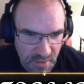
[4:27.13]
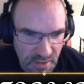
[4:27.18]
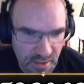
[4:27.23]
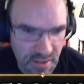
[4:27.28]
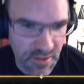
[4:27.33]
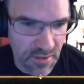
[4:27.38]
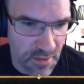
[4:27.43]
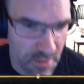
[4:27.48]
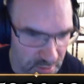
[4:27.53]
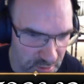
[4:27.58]

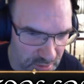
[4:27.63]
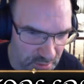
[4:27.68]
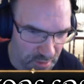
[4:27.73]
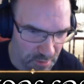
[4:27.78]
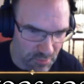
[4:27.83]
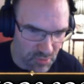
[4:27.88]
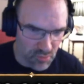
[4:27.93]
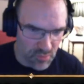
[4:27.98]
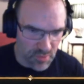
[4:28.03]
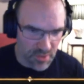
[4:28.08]
And
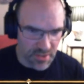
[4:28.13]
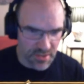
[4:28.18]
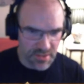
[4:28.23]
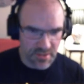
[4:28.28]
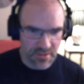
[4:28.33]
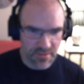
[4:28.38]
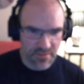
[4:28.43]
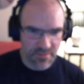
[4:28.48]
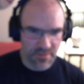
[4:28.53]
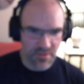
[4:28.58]
number one,
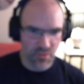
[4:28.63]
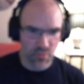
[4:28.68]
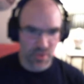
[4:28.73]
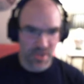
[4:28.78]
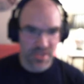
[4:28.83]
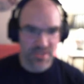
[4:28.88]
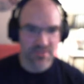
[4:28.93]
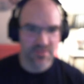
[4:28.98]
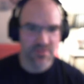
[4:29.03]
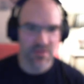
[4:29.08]
the
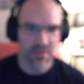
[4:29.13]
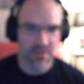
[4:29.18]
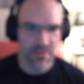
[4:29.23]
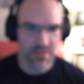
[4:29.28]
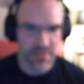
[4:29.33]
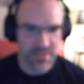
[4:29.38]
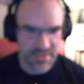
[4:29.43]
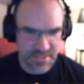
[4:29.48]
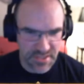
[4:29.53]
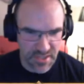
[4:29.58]
awake call
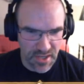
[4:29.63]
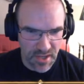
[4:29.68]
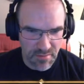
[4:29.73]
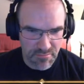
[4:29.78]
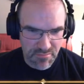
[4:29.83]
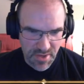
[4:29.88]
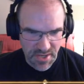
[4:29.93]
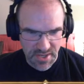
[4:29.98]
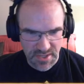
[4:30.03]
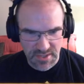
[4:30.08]
is not
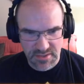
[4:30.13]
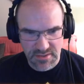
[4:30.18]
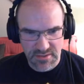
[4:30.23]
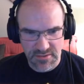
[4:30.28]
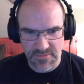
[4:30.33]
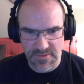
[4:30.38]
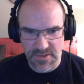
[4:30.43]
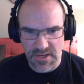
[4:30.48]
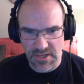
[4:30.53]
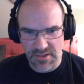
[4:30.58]
made
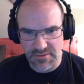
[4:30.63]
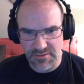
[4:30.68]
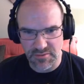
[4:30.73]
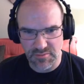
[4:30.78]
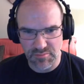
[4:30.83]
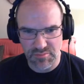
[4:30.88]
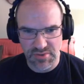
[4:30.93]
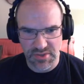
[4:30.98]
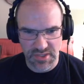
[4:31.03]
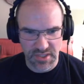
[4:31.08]
in the editor
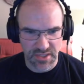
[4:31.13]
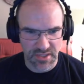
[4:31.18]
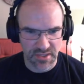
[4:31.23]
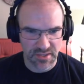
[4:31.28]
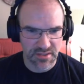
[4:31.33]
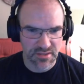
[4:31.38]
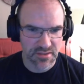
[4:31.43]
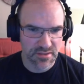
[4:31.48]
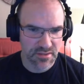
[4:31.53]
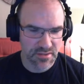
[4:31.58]
play.
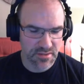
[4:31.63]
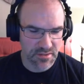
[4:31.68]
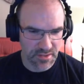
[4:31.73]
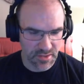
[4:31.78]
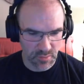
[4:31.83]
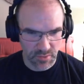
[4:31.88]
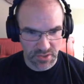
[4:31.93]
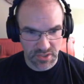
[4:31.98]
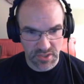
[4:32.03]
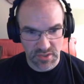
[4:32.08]

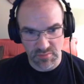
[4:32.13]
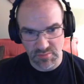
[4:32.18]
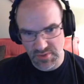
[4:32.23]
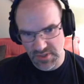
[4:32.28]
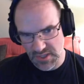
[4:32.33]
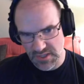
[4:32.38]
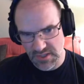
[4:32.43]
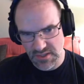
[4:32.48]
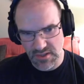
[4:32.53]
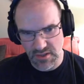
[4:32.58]
Like when you hit
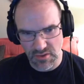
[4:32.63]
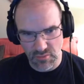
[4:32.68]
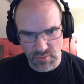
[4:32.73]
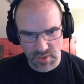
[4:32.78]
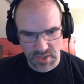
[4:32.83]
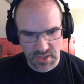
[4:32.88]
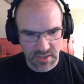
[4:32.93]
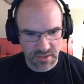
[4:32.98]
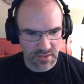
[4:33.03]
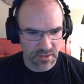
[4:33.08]
play,
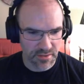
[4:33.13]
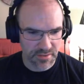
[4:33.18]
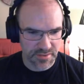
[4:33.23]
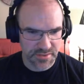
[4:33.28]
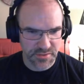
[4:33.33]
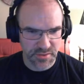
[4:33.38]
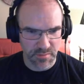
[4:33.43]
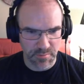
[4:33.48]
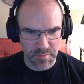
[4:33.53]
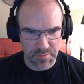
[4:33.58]
awake on a
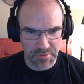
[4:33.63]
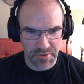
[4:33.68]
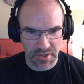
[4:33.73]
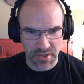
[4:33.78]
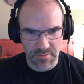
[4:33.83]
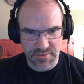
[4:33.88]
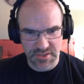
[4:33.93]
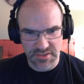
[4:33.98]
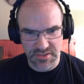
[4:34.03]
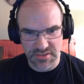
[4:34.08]
scriptable
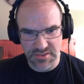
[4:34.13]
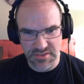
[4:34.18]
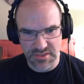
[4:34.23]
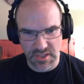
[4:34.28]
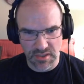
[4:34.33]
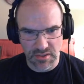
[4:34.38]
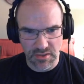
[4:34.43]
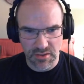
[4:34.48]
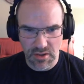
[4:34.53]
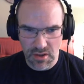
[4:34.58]
object is
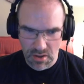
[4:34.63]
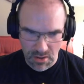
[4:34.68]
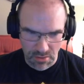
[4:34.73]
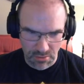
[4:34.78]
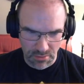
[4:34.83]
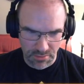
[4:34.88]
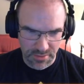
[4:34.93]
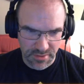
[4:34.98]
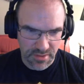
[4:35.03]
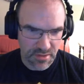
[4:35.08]
not
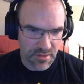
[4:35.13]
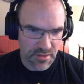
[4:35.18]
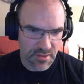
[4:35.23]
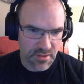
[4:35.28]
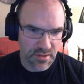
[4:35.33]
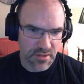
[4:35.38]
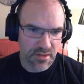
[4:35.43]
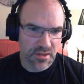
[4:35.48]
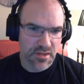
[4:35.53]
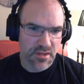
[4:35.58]
called.
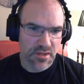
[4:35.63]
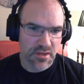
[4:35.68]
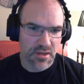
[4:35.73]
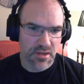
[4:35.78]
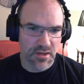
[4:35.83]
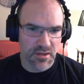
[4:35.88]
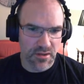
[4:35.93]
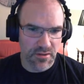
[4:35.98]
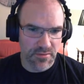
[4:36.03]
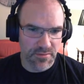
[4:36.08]

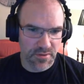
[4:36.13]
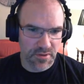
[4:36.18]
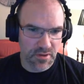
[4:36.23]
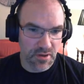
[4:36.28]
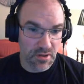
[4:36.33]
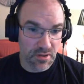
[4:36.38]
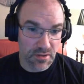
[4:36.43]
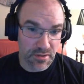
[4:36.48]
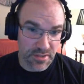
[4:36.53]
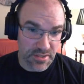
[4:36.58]
The
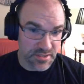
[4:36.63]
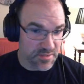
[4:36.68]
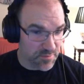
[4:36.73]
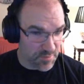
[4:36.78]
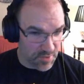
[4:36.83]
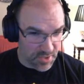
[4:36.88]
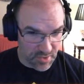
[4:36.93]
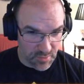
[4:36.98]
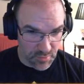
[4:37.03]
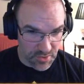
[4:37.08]
call is
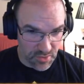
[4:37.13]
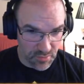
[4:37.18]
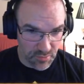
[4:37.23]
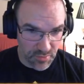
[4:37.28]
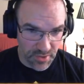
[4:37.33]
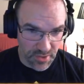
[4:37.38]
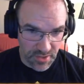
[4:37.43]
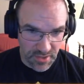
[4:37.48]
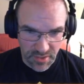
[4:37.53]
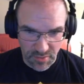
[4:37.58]
made when you
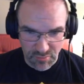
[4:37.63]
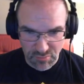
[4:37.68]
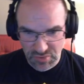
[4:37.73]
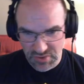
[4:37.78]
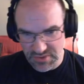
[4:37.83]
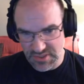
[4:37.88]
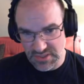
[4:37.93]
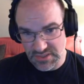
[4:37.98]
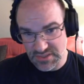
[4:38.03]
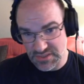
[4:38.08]
run it in a
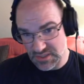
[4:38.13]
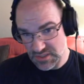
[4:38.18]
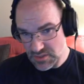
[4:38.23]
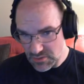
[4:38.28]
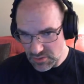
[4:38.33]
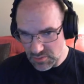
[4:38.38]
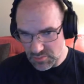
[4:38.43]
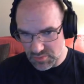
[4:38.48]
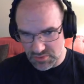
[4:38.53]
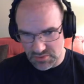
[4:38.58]
built
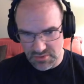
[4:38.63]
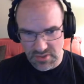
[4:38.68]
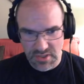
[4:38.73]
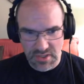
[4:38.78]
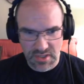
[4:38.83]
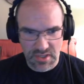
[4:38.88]
executable.